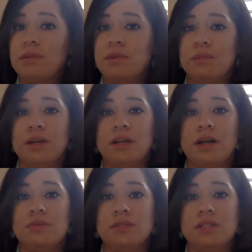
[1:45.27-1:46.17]
The man
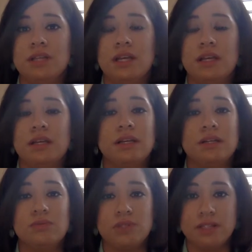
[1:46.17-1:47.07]
I was
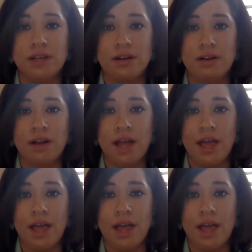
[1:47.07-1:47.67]
dating was there,